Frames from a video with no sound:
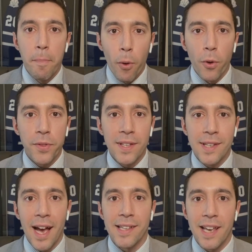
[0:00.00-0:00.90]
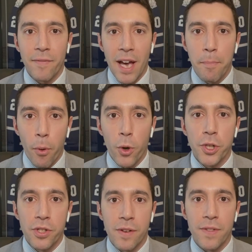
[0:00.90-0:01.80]
Both these guys have had
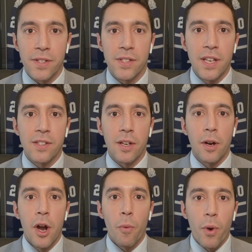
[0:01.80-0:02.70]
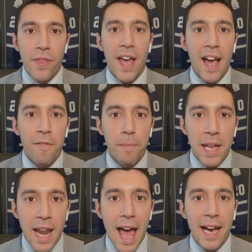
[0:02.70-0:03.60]
portions of the season where they have
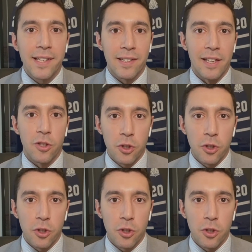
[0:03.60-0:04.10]
been excellent.